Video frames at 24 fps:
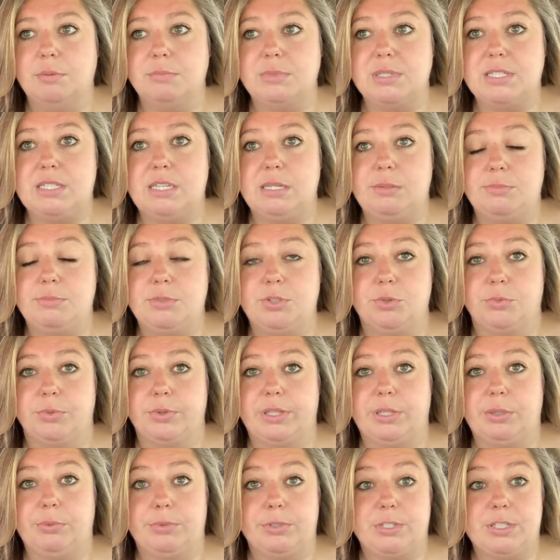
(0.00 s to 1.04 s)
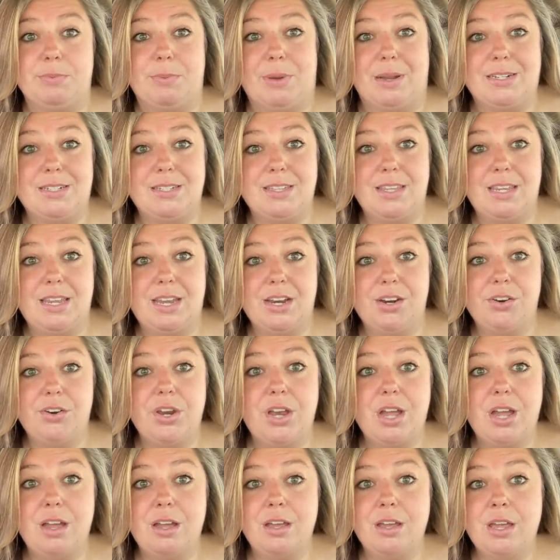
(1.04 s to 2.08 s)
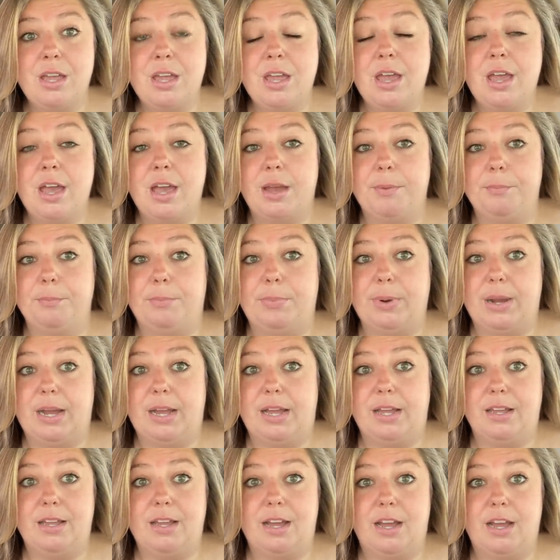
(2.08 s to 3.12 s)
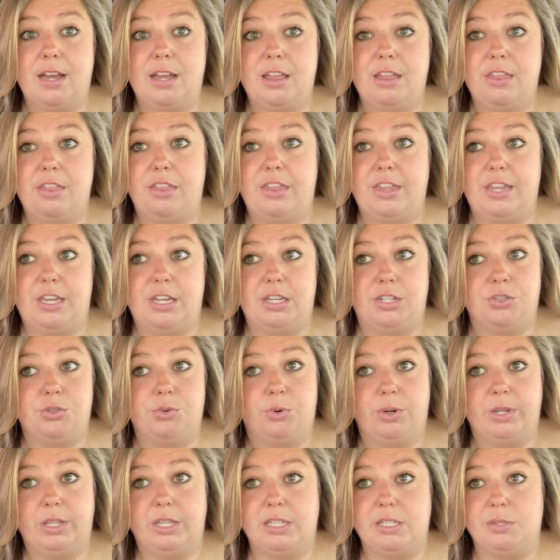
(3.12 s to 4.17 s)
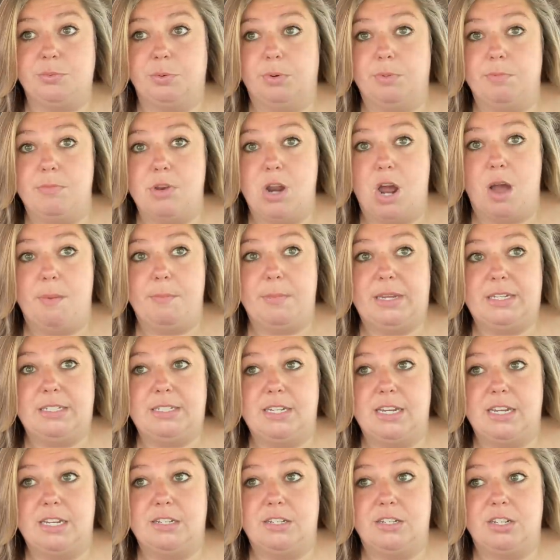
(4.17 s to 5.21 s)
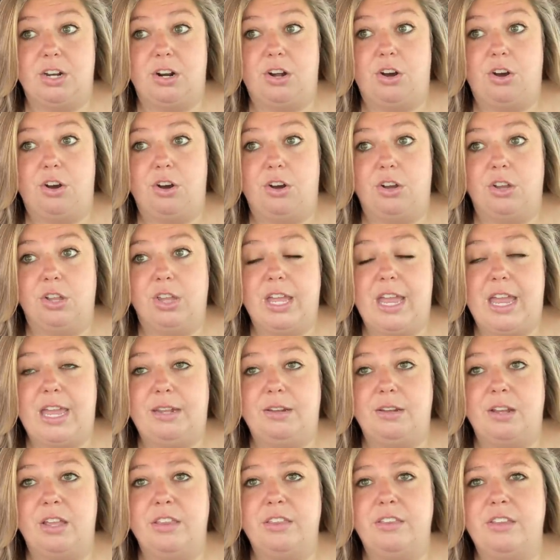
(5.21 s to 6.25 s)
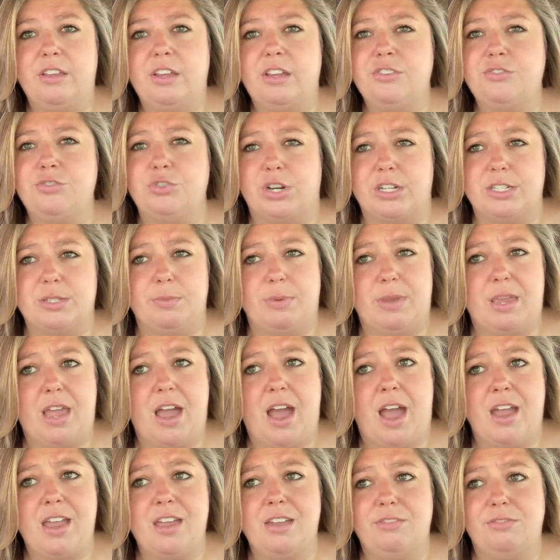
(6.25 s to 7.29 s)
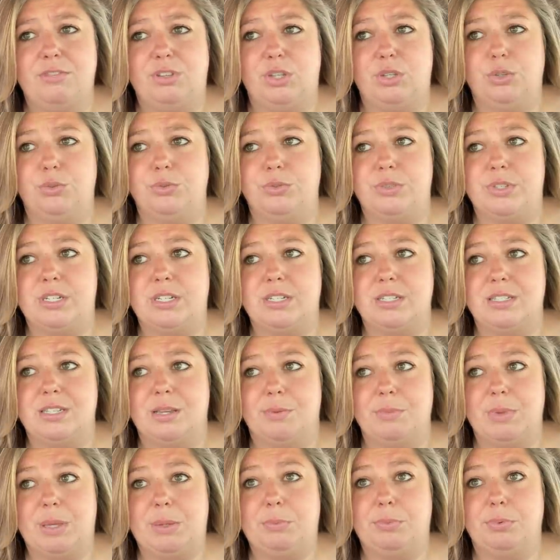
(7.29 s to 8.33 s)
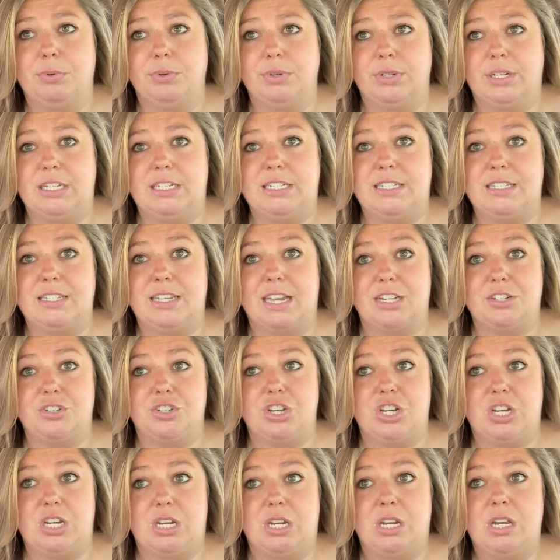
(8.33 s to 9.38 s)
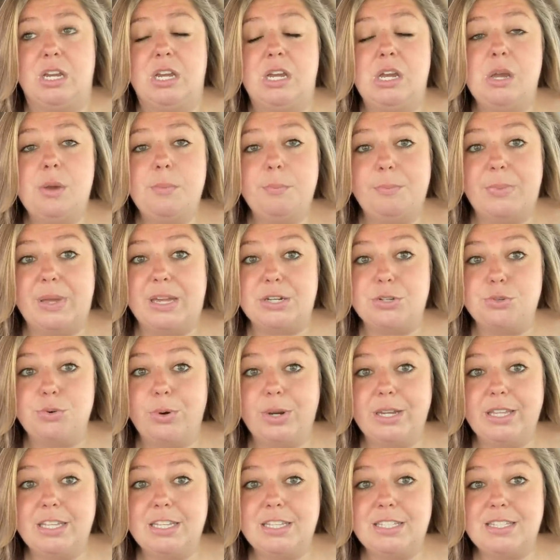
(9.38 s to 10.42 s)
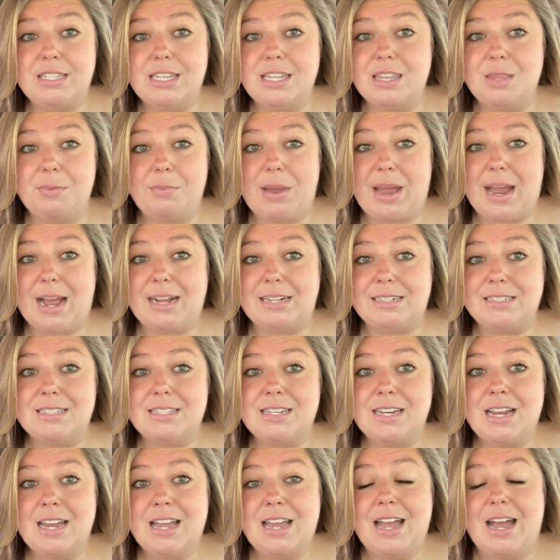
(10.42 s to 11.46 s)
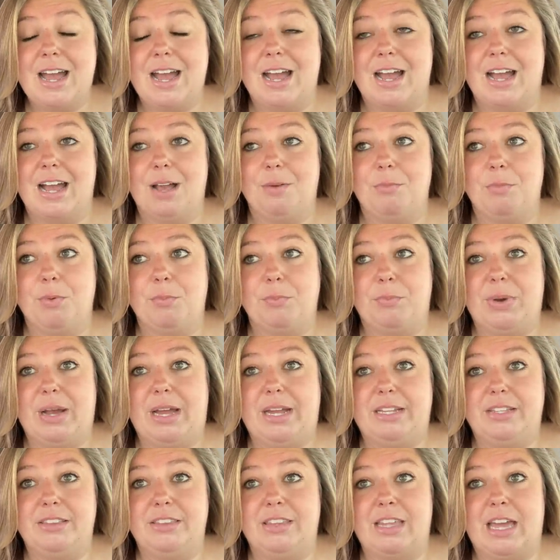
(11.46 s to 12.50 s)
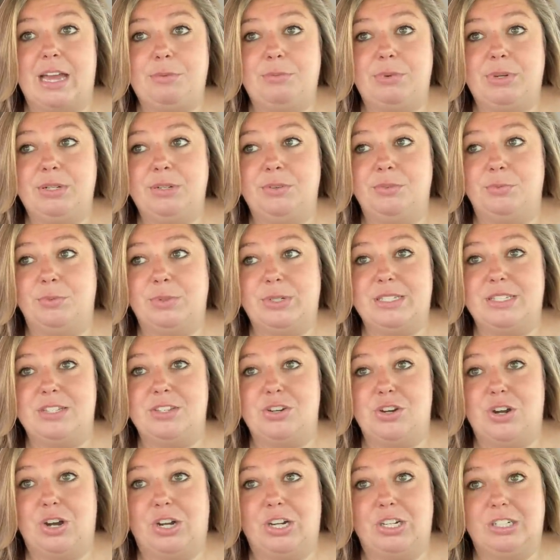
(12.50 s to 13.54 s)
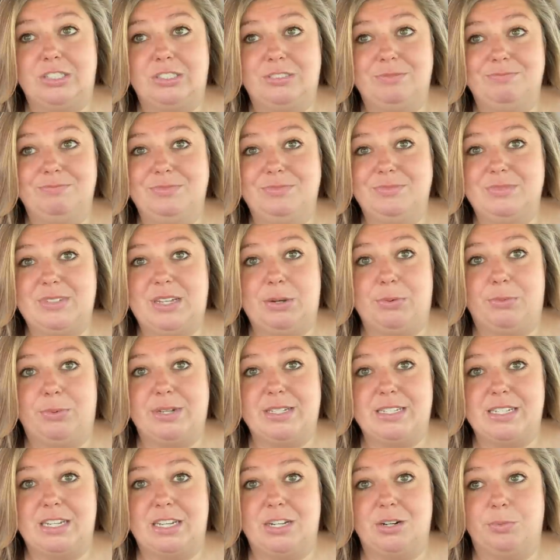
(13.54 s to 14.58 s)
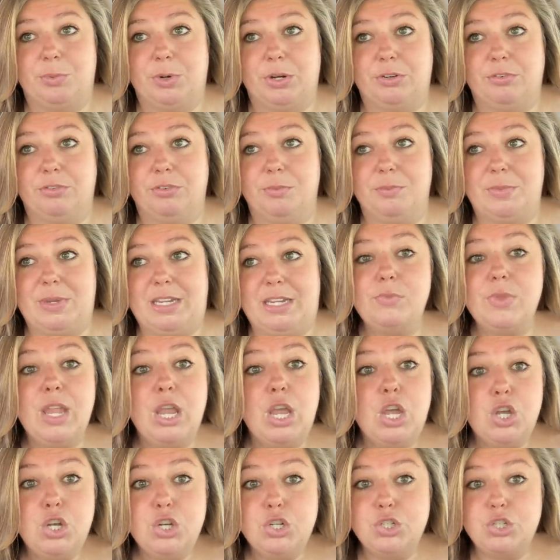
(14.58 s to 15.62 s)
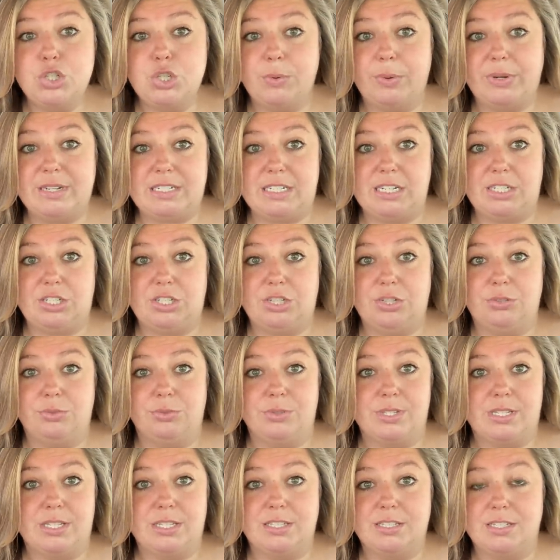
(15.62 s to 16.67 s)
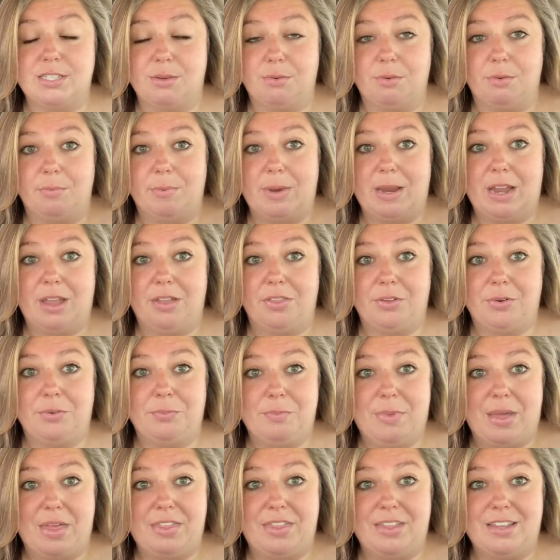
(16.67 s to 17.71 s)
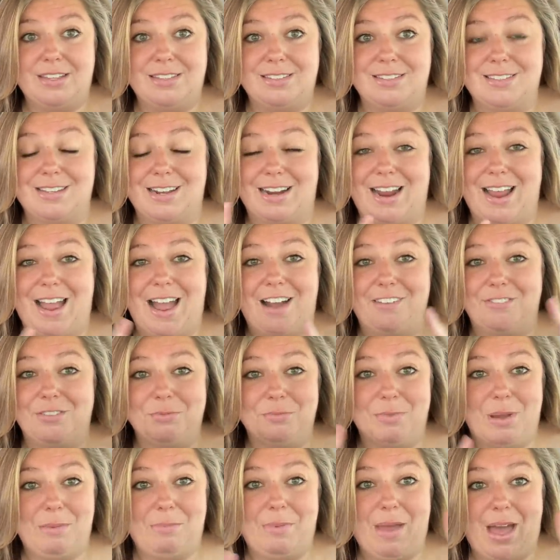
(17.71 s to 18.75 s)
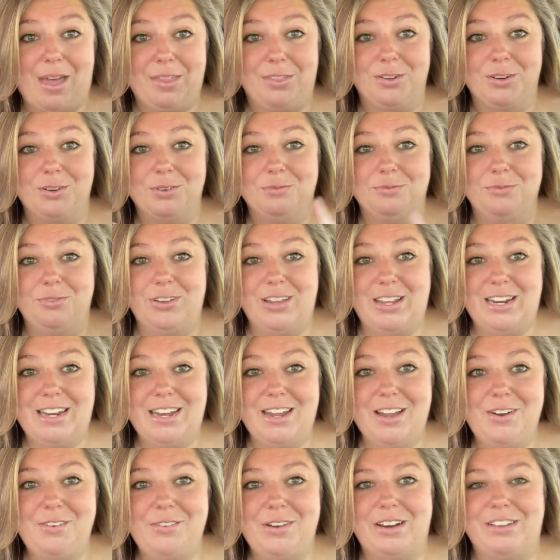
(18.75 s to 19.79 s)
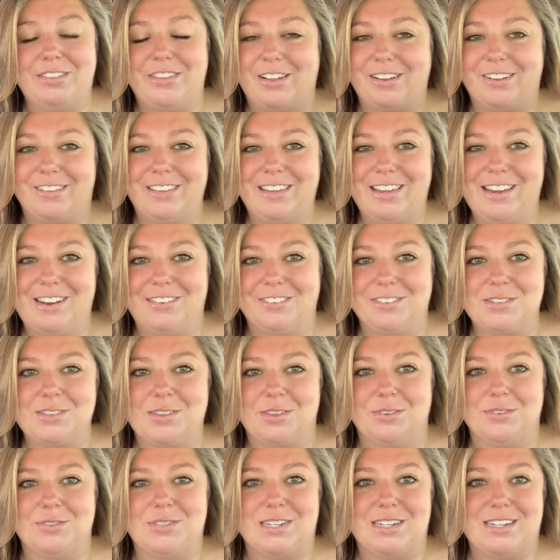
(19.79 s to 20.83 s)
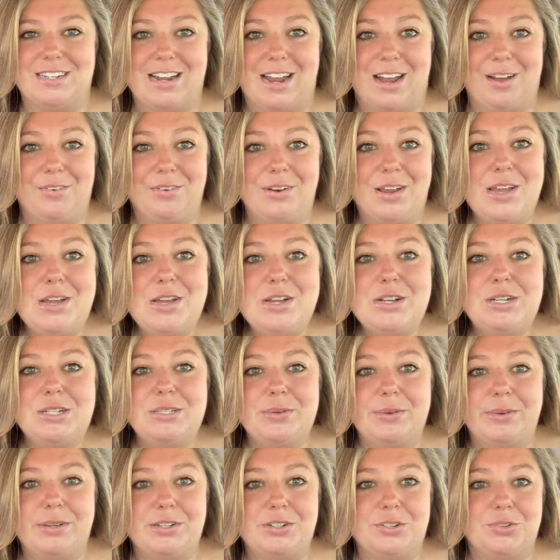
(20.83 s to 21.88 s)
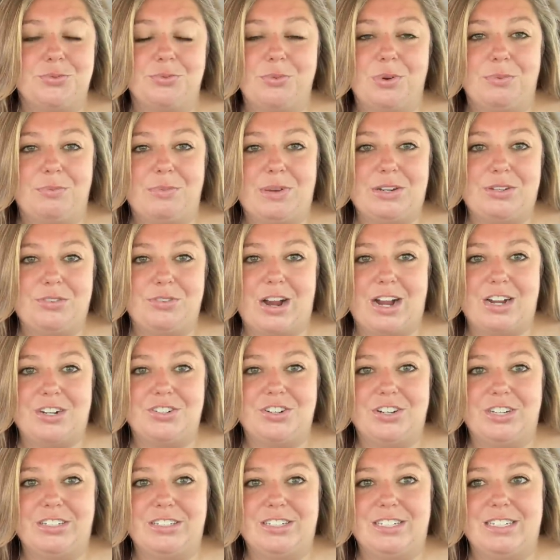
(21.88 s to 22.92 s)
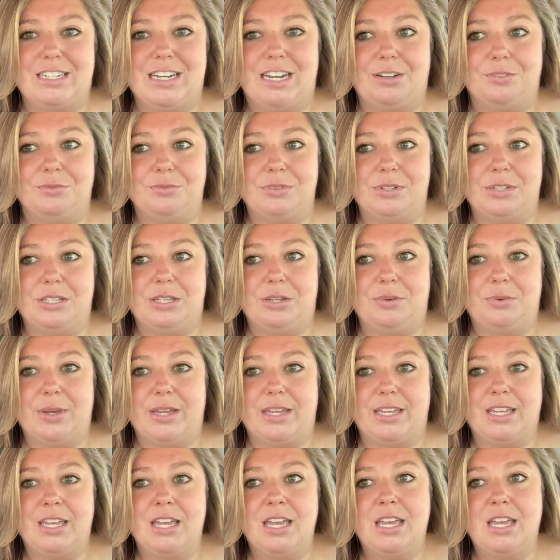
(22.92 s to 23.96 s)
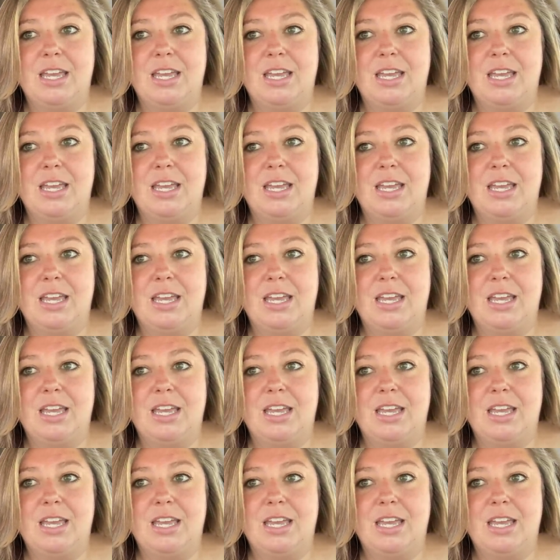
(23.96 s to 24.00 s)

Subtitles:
seemed to really respect the area, but the toilets were not maintained at all. And trust me, I have used some like pretty sketchy pit toilets in the past, but that one was not, it wasn't gonna work for me. So I did use some of my other methods that I have in my bathroom video, and luckily I was close to town, so I could just run my trash into town really quick